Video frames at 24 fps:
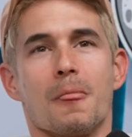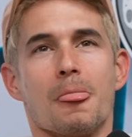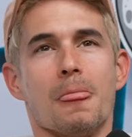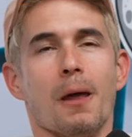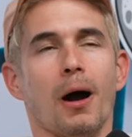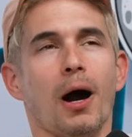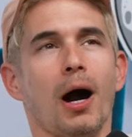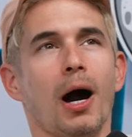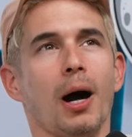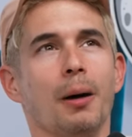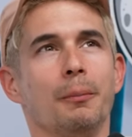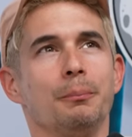
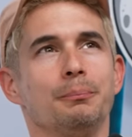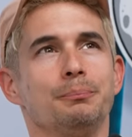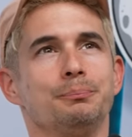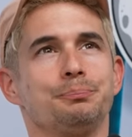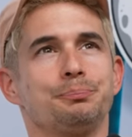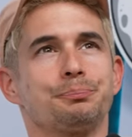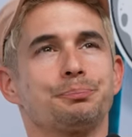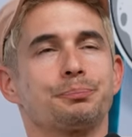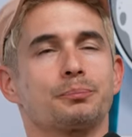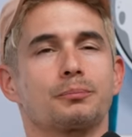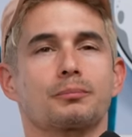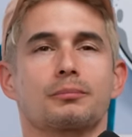Um,
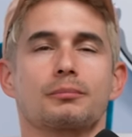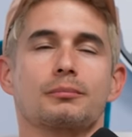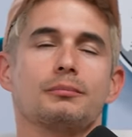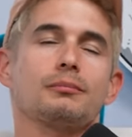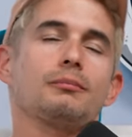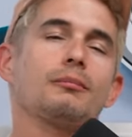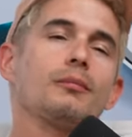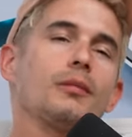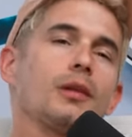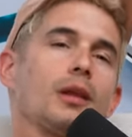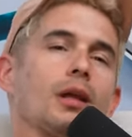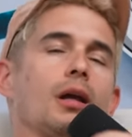
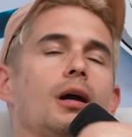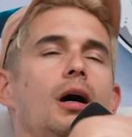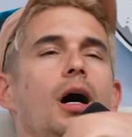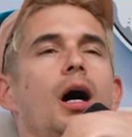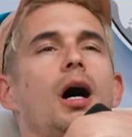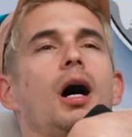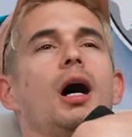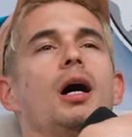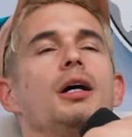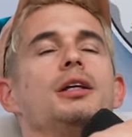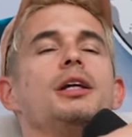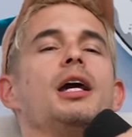
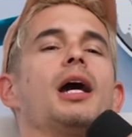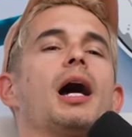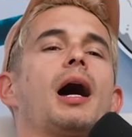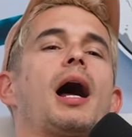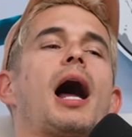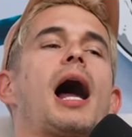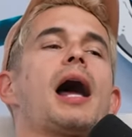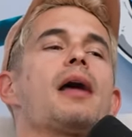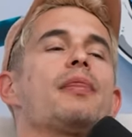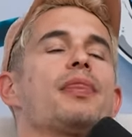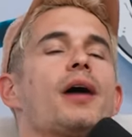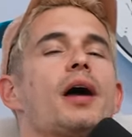uh, yeah.
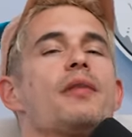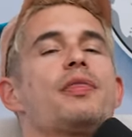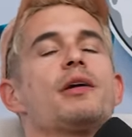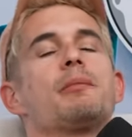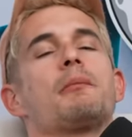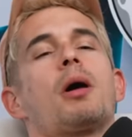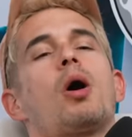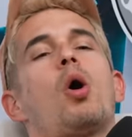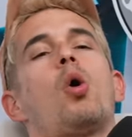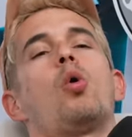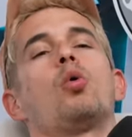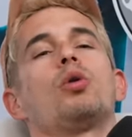I I think
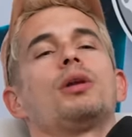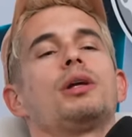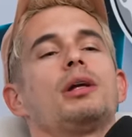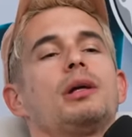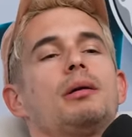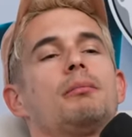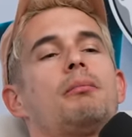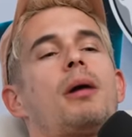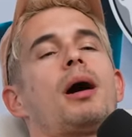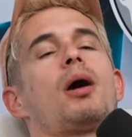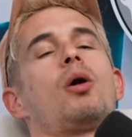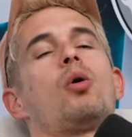my only
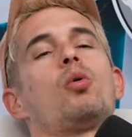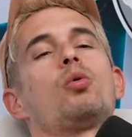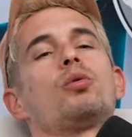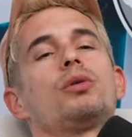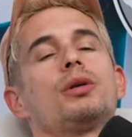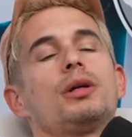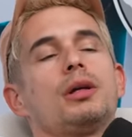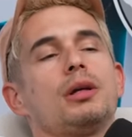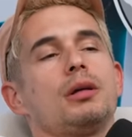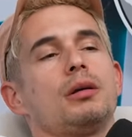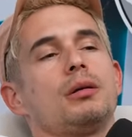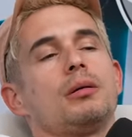my
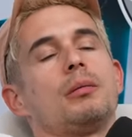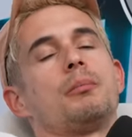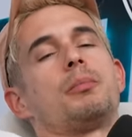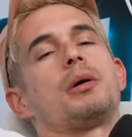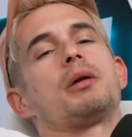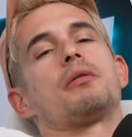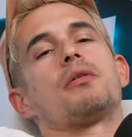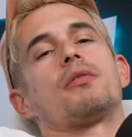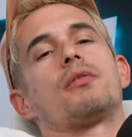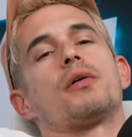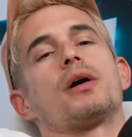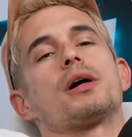only bit
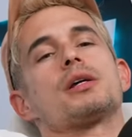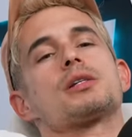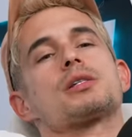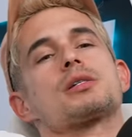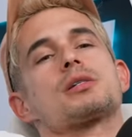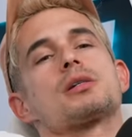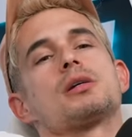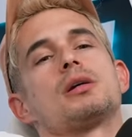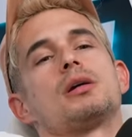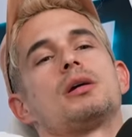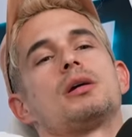of advice